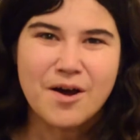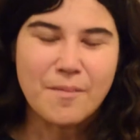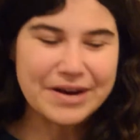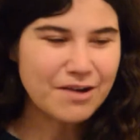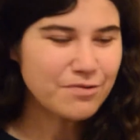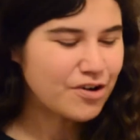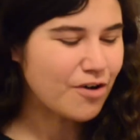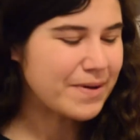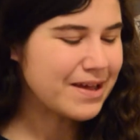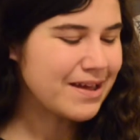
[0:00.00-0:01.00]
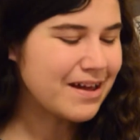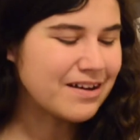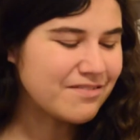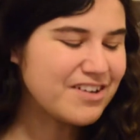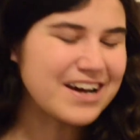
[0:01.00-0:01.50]
my own copy
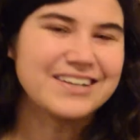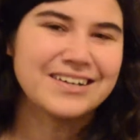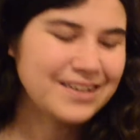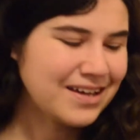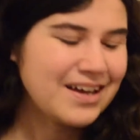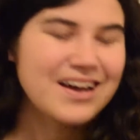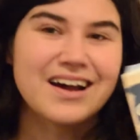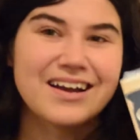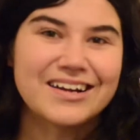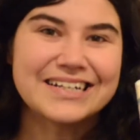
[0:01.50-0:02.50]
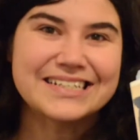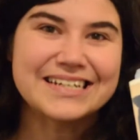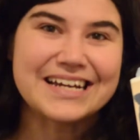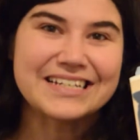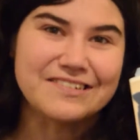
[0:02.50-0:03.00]
and read
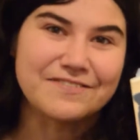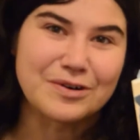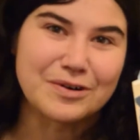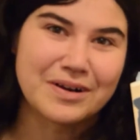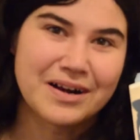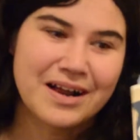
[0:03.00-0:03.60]
1984.